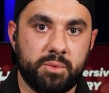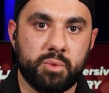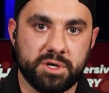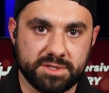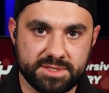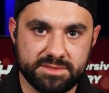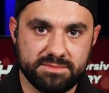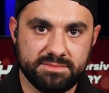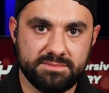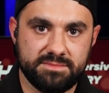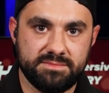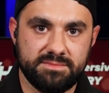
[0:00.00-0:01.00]
it works,
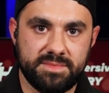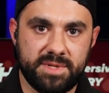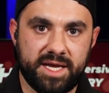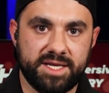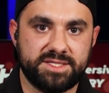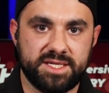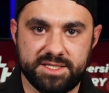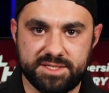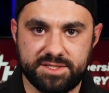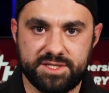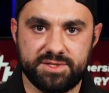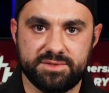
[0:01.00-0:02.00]
and it's
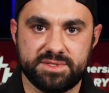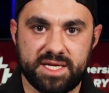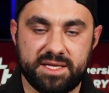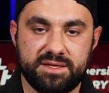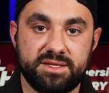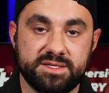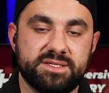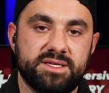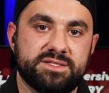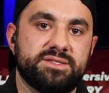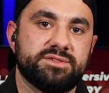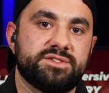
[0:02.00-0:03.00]
easy to use, and
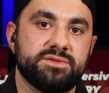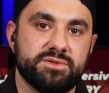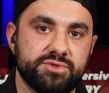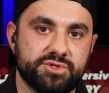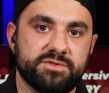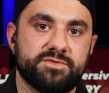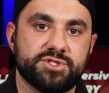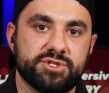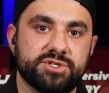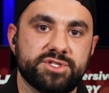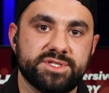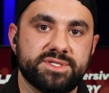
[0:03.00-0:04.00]
this is the solution for
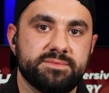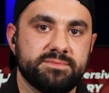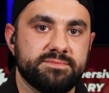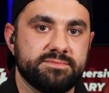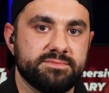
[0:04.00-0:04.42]
churches.